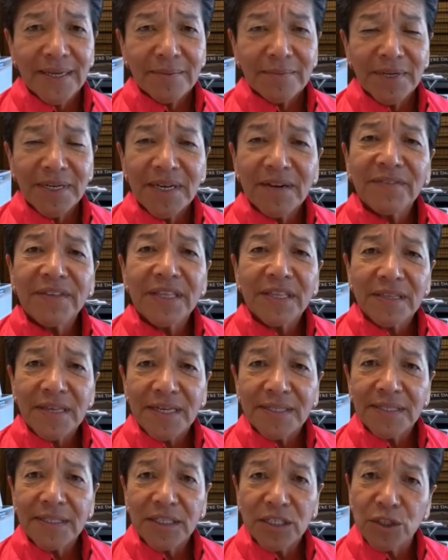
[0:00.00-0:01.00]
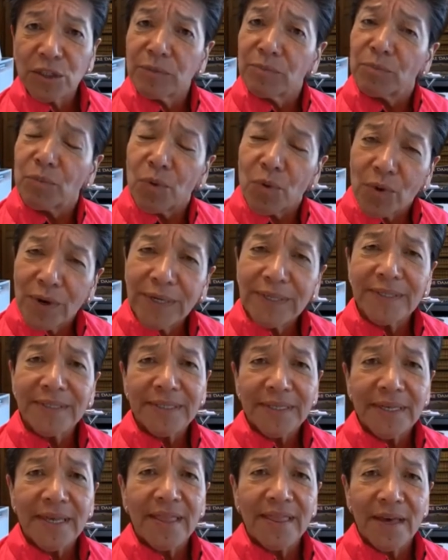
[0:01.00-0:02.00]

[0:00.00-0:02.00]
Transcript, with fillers: But nevertheless, it's important